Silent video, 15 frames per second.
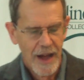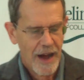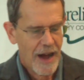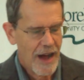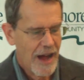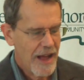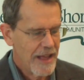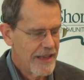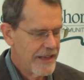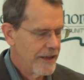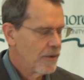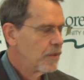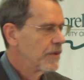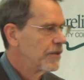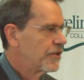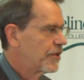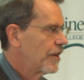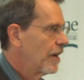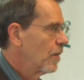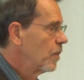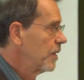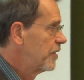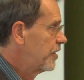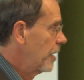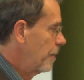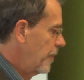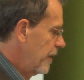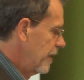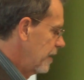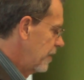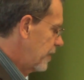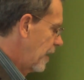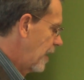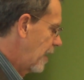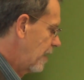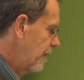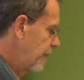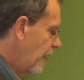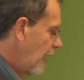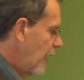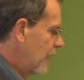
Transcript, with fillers: Uh, he was the recipient of